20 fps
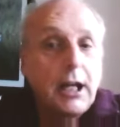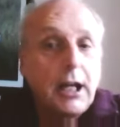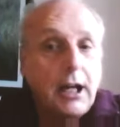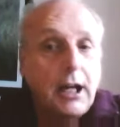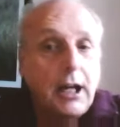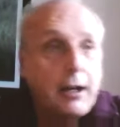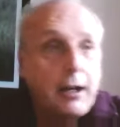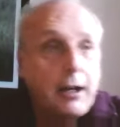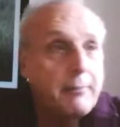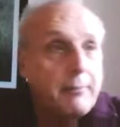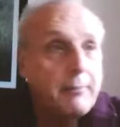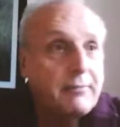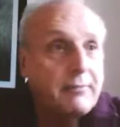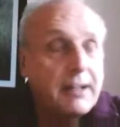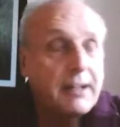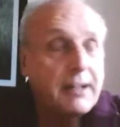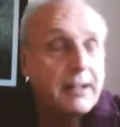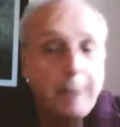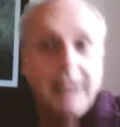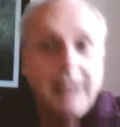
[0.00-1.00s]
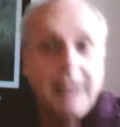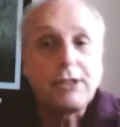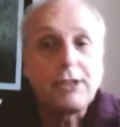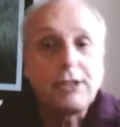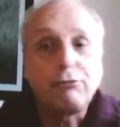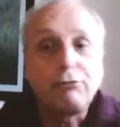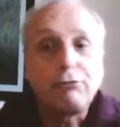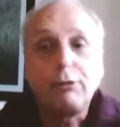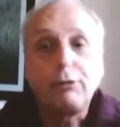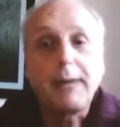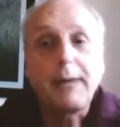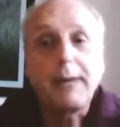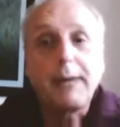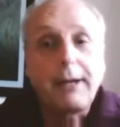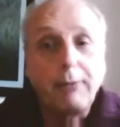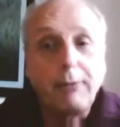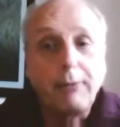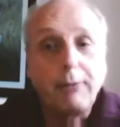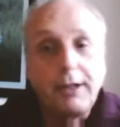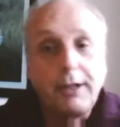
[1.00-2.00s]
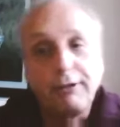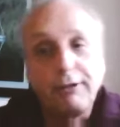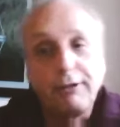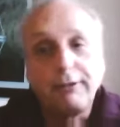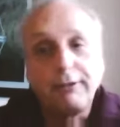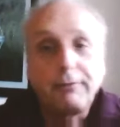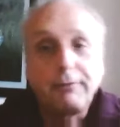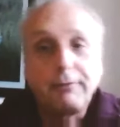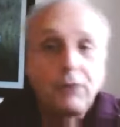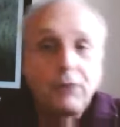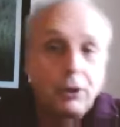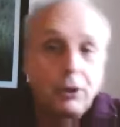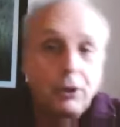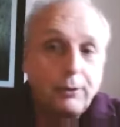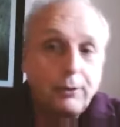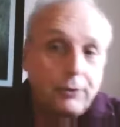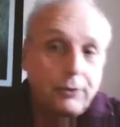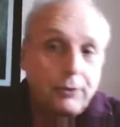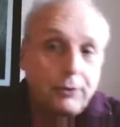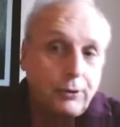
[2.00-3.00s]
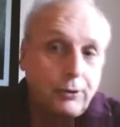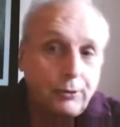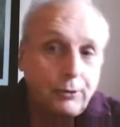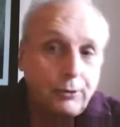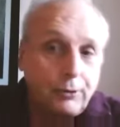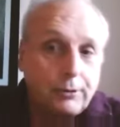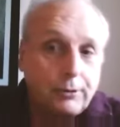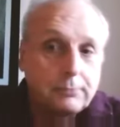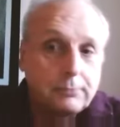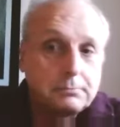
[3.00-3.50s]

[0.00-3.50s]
a major drawback when you're gone to your